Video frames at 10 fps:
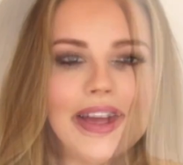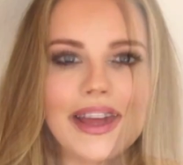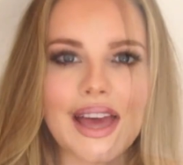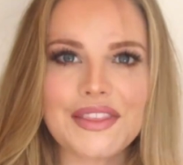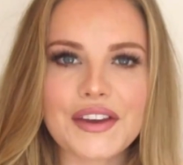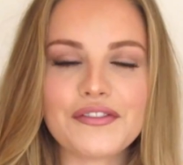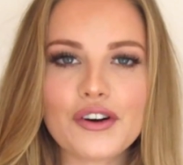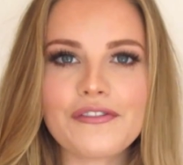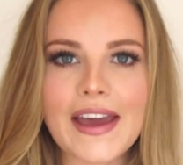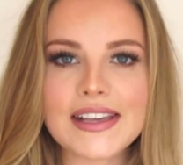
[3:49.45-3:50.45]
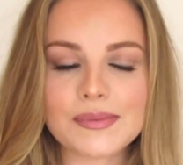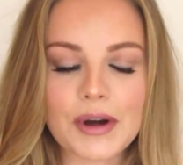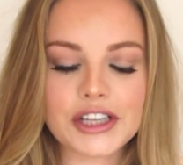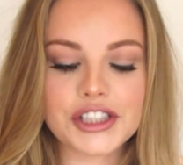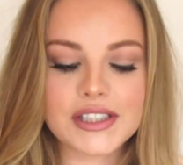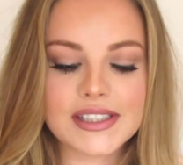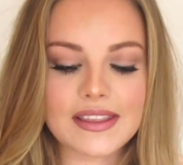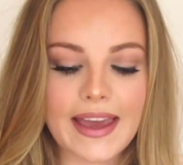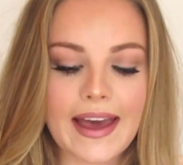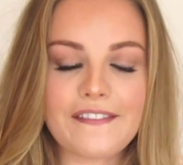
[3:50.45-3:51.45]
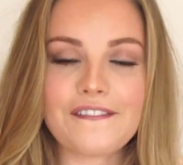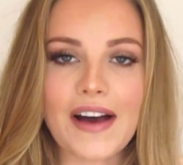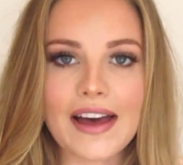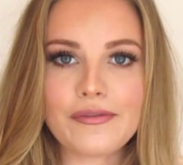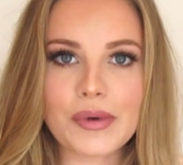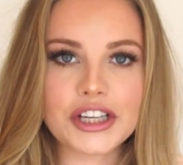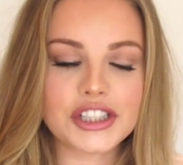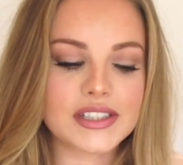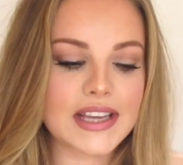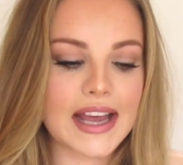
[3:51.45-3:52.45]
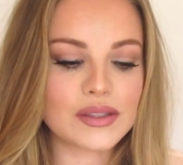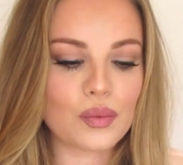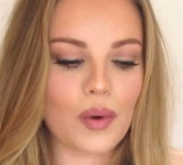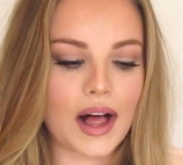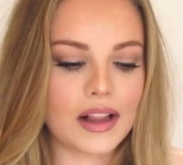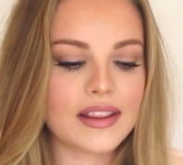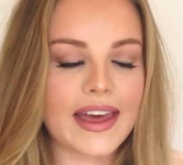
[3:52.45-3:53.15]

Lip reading: And then for face brushes, they have 5 brushes as well.